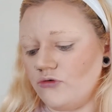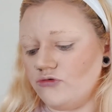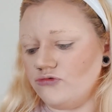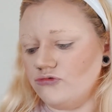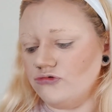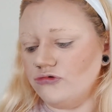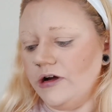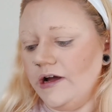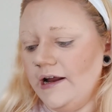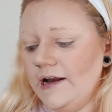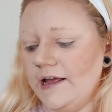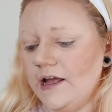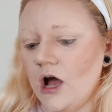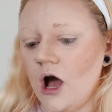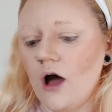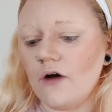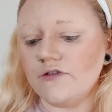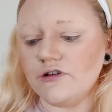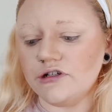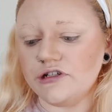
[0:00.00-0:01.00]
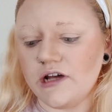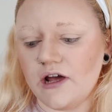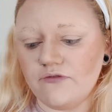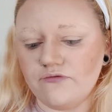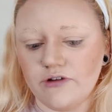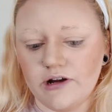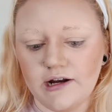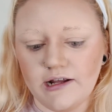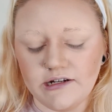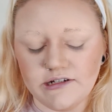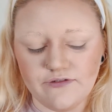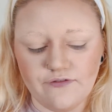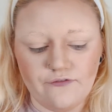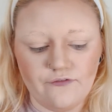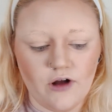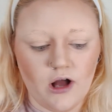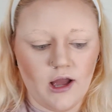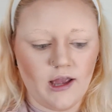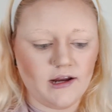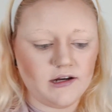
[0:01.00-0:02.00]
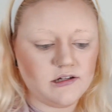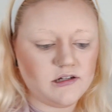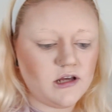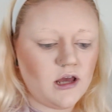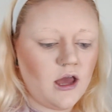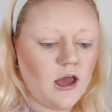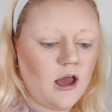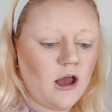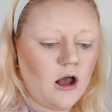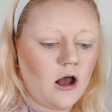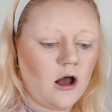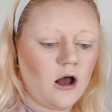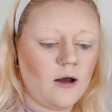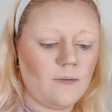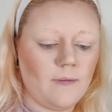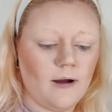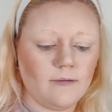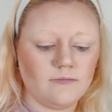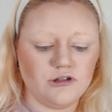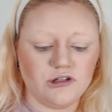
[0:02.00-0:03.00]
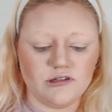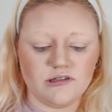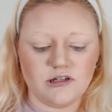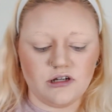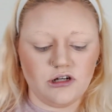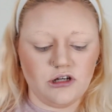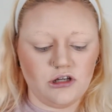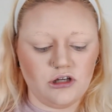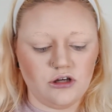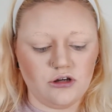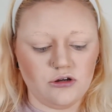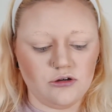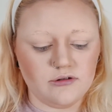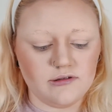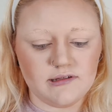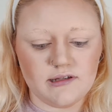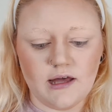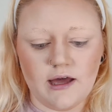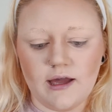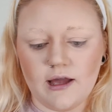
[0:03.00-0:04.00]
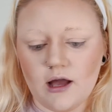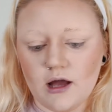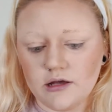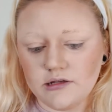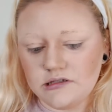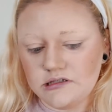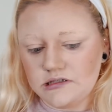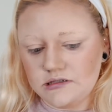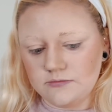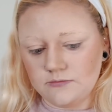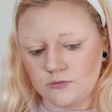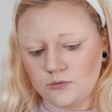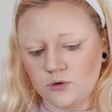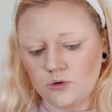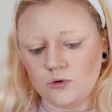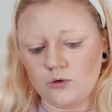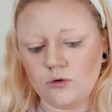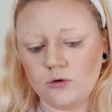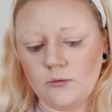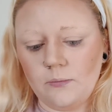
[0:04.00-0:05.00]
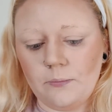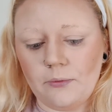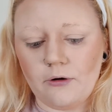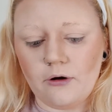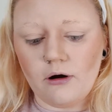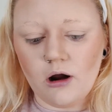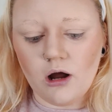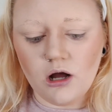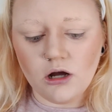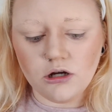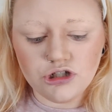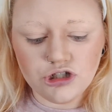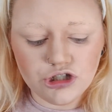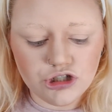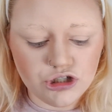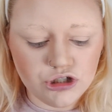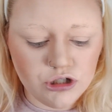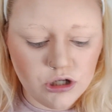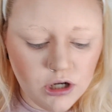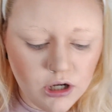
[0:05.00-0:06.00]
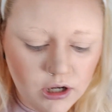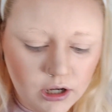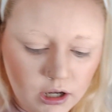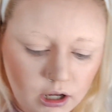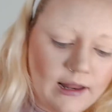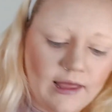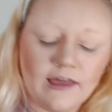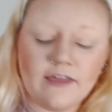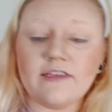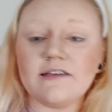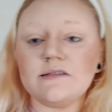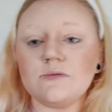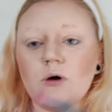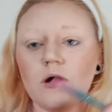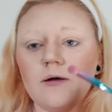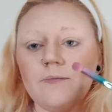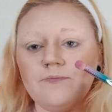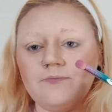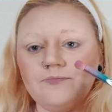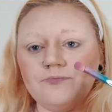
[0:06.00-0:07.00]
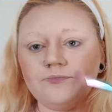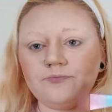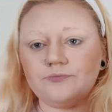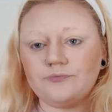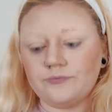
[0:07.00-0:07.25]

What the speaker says: really covered and really defined. I'm just going to use like a small brush like this one.